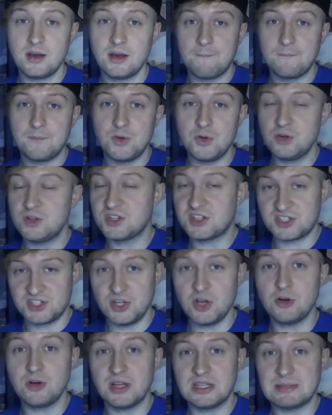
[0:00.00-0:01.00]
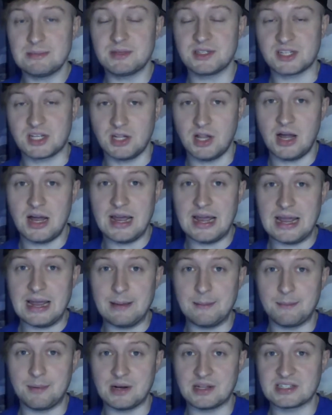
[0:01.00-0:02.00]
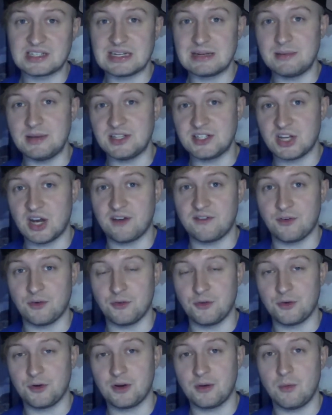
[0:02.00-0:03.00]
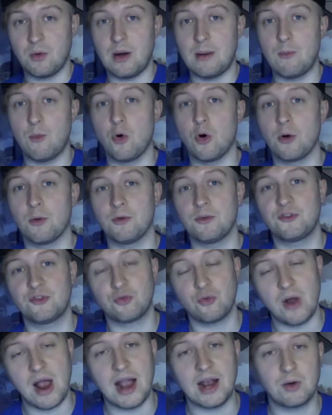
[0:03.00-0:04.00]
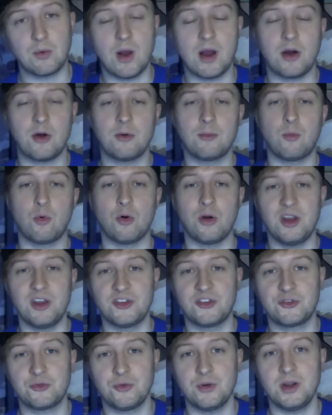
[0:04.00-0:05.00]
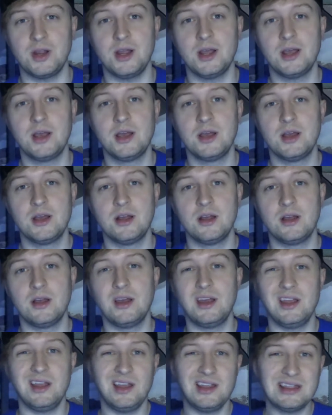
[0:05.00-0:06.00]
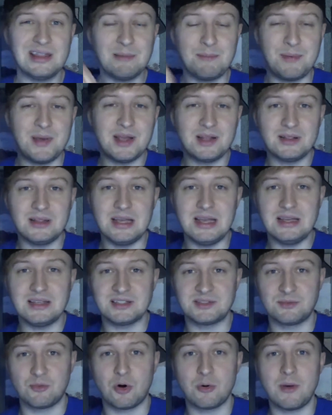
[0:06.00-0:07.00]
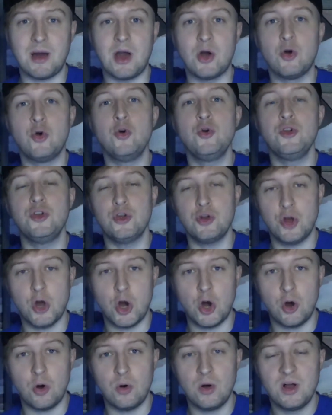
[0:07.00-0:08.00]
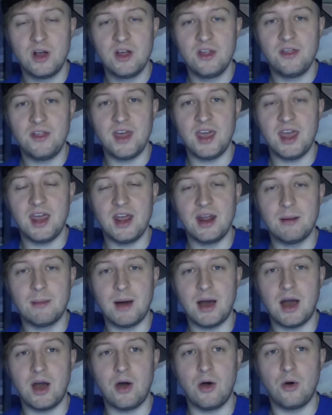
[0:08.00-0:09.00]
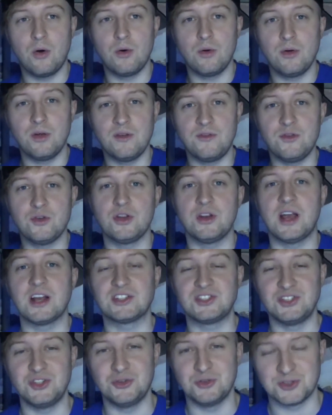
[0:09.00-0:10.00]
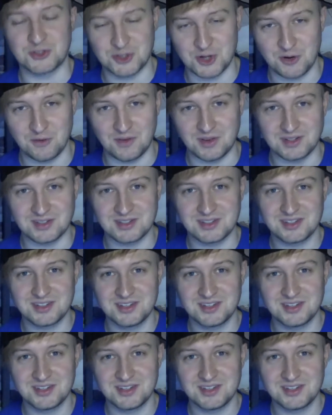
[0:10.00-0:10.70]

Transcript: you can still get them as a client, but it's going to be tougher. They're going to want more track record, more history. In the big leagues, it's more about who you know than about if you can actually do the service.